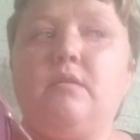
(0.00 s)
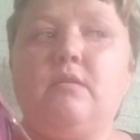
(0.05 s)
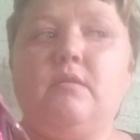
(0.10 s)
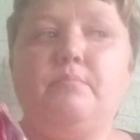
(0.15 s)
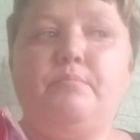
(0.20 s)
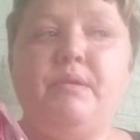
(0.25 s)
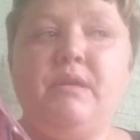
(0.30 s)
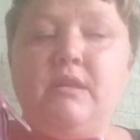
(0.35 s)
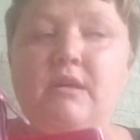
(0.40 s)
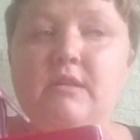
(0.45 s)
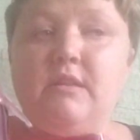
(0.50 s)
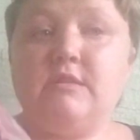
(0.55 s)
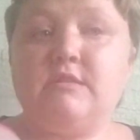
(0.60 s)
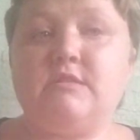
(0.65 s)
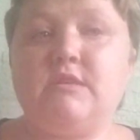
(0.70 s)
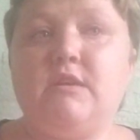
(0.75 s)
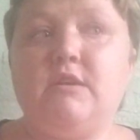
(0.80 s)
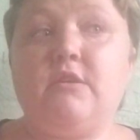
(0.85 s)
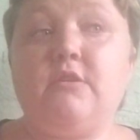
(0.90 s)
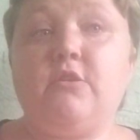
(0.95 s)
peanut
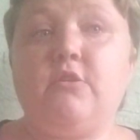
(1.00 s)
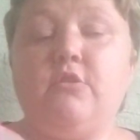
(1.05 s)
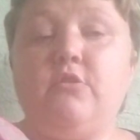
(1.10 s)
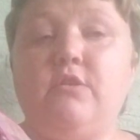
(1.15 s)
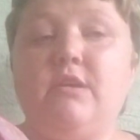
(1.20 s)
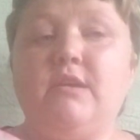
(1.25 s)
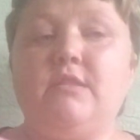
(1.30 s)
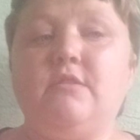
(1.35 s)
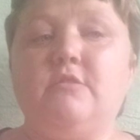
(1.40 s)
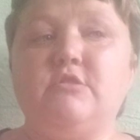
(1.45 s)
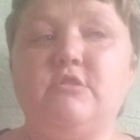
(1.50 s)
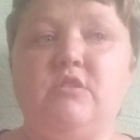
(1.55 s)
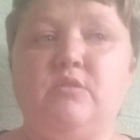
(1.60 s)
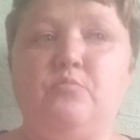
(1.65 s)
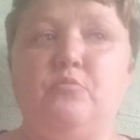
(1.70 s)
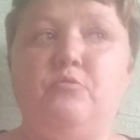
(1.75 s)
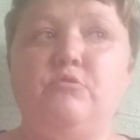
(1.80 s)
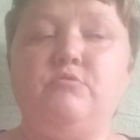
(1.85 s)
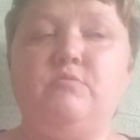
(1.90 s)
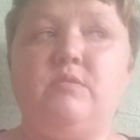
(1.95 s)
inside, you know, you get those little
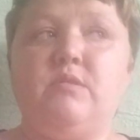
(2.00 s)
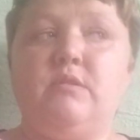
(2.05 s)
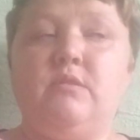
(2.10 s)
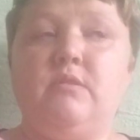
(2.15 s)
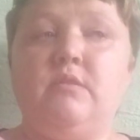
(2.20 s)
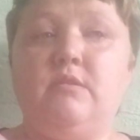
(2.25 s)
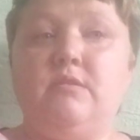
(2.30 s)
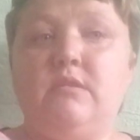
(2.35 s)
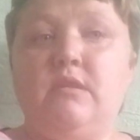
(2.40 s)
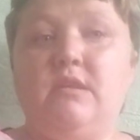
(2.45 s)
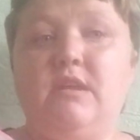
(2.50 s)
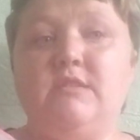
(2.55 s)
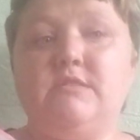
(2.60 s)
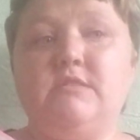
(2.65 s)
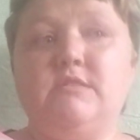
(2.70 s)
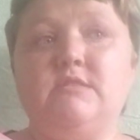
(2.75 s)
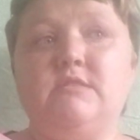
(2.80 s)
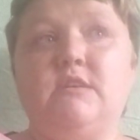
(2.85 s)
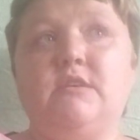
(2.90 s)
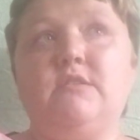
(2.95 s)
balls with the nuts
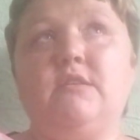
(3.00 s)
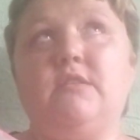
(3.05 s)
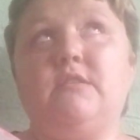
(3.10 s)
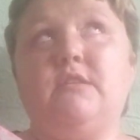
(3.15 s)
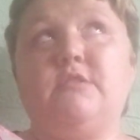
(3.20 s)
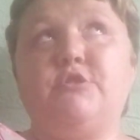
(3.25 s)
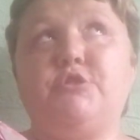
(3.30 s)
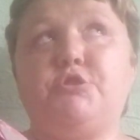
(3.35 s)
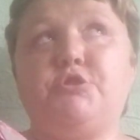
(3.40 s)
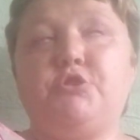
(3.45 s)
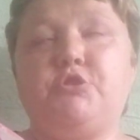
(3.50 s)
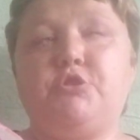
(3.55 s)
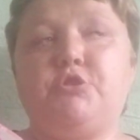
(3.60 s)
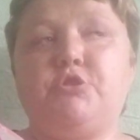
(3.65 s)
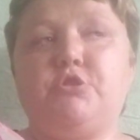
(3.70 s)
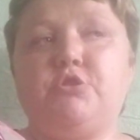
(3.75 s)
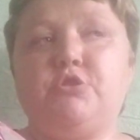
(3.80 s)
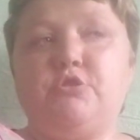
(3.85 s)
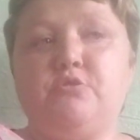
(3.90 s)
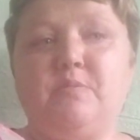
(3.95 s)
inside it that
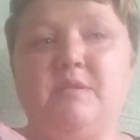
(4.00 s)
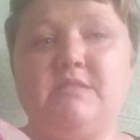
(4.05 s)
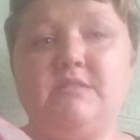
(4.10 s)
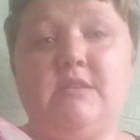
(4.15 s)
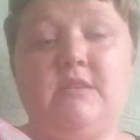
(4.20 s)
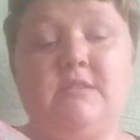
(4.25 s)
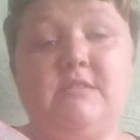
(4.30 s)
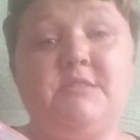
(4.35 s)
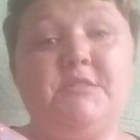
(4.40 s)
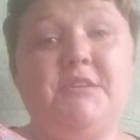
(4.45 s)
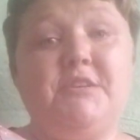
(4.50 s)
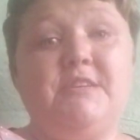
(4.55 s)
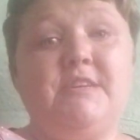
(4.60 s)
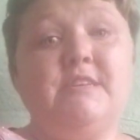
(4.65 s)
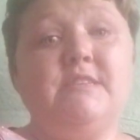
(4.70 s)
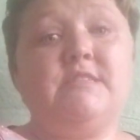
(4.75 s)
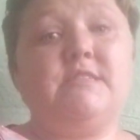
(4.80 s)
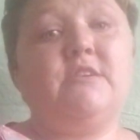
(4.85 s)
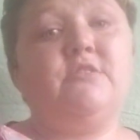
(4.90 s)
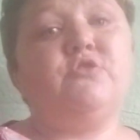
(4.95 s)
makes a little
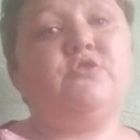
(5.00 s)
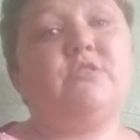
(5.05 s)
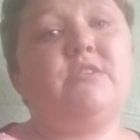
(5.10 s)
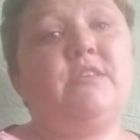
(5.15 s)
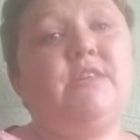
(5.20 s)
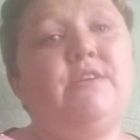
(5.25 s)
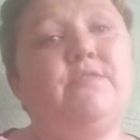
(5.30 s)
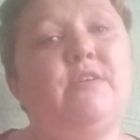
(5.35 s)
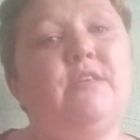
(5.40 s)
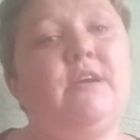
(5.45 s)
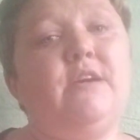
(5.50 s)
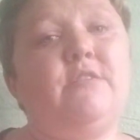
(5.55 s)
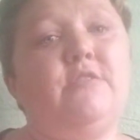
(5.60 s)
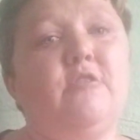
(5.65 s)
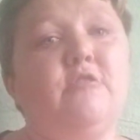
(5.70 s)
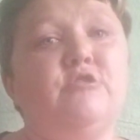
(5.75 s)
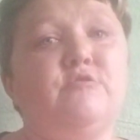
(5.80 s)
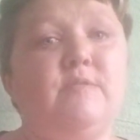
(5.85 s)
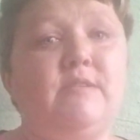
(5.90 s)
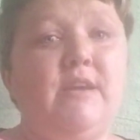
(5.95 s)
shaking sound. You can even add
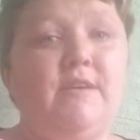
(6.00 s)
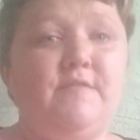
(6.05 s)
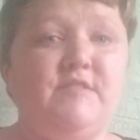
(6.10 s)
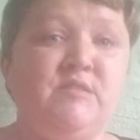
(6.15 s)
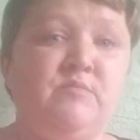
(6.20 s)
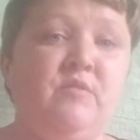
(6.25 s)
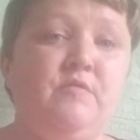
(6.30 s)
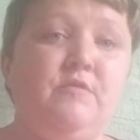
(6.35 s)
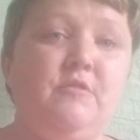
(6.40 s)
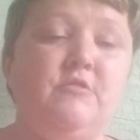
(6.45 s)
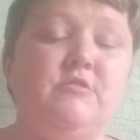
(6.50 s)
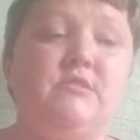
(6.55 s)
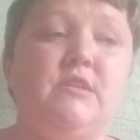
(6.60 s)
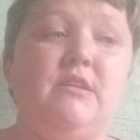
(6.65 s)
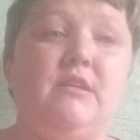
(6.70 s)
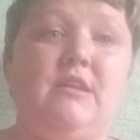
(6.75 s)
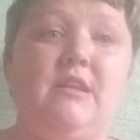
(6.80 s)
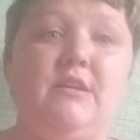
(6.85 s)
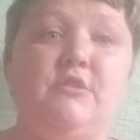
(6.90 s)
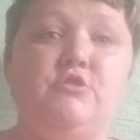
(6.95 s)
those. We have some of those that
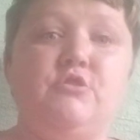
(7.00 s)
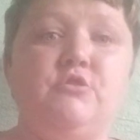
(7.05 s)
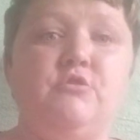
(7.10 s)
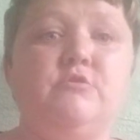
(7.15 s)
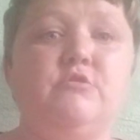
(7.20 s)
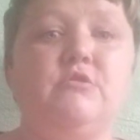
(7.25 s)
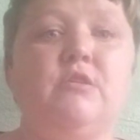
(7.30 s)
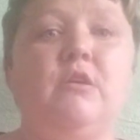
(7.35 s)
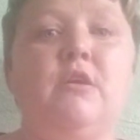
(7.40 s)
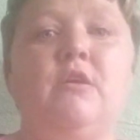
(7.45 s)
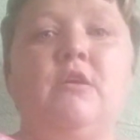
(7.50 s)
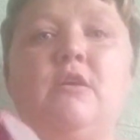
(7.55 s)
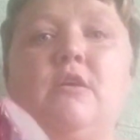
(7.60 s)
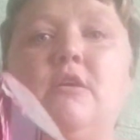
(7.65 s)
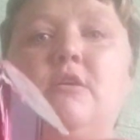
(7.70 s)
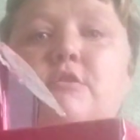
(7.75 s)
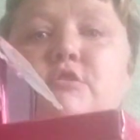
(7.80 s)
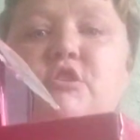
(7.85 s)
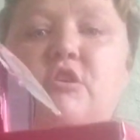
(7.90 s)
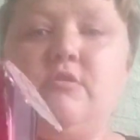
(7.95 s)
I like to use.
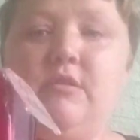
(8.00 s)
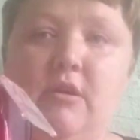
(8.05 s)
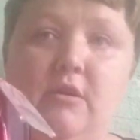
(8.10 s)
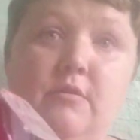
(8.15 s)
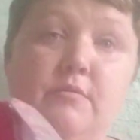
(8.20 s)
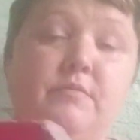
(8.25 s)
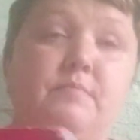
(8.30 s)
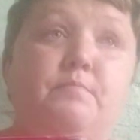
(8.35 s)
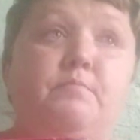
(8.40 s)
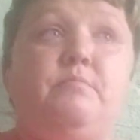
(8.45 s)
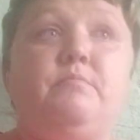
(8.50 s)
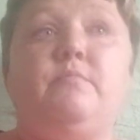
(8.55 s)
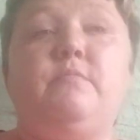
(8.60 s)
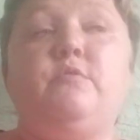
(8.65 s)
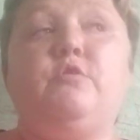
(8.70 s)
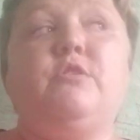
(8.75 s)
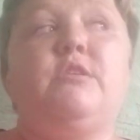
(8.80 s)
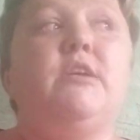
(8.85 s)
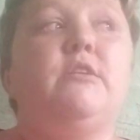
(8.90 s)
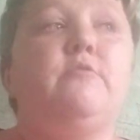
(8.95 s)
So yeah,
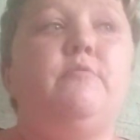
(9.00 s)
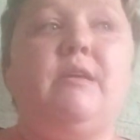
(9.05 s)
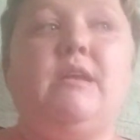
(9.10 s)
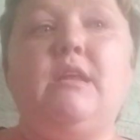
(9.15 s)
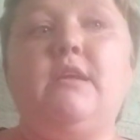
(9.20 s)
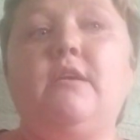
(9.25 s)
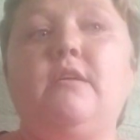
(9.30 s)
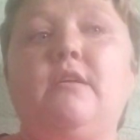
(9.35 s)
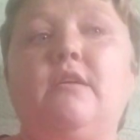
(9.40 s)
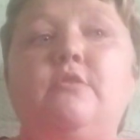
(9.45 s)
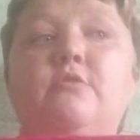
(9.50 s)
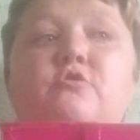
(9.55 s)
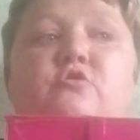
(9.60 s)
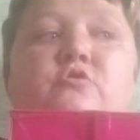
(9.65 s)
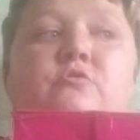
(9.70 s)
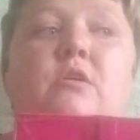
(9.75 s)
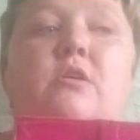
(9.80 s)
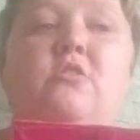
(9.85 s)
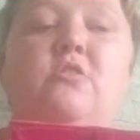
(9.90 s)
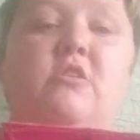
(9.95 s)
you can really
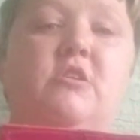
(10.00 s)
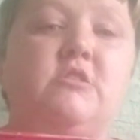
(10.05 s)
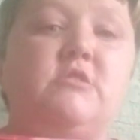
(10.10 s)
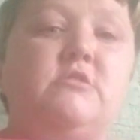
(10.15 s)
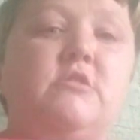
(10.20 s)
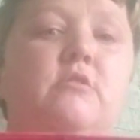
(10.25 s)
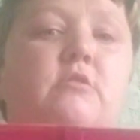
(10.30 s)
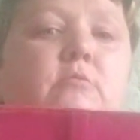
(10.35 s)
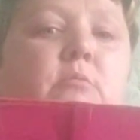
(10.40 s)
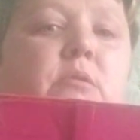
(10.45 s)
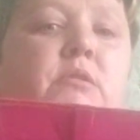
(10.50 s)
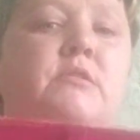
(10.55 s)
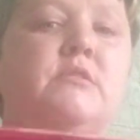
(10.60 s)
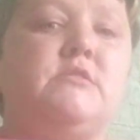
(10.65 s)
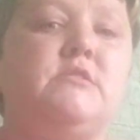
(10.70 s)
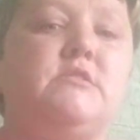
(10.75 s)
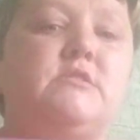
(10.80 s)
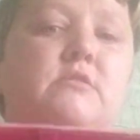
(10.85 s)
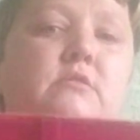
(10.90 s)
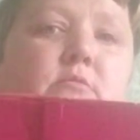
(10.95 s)
do a lot with
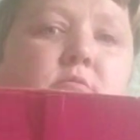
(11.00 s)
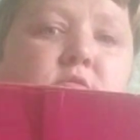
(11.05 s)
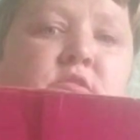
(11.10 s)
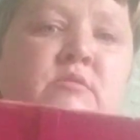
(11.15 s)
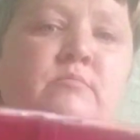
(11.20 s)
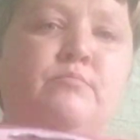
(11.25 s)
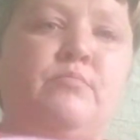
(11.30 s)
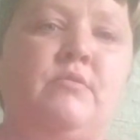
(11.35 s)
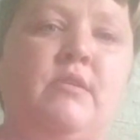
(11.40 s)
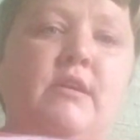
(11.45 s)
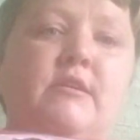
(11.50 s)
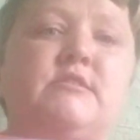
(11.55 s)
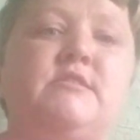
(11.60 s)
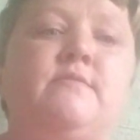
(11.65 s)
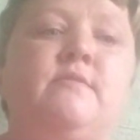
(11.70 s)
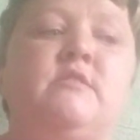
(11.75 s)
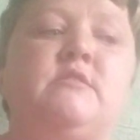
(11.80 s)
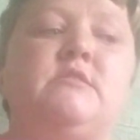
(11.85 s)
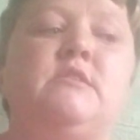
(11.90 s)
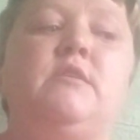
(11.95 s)
this simple
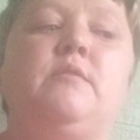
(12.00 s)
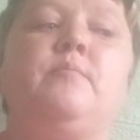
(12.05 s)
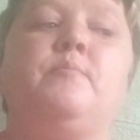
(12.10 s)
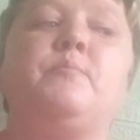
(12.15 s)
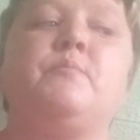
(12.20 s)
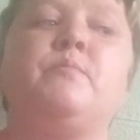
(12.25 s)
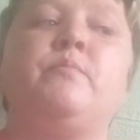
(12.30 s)
activity.